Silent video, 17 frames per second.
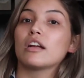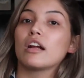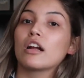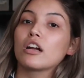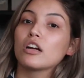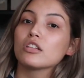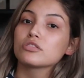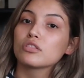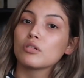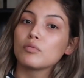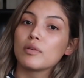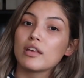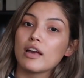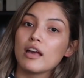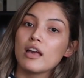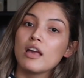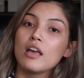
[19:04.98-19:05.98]
here. At Costco,
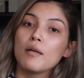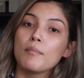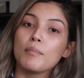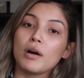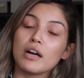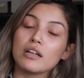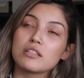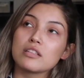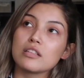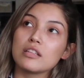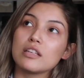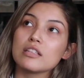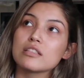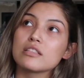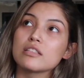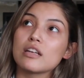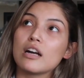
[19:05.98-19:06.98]
we bought
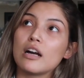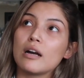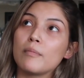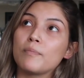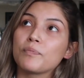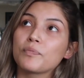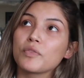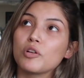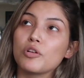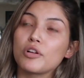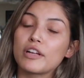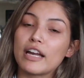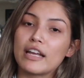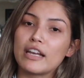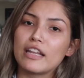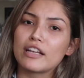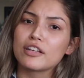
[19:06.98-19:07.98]
this um,
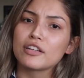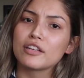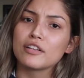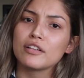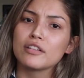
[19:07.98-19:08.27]
organic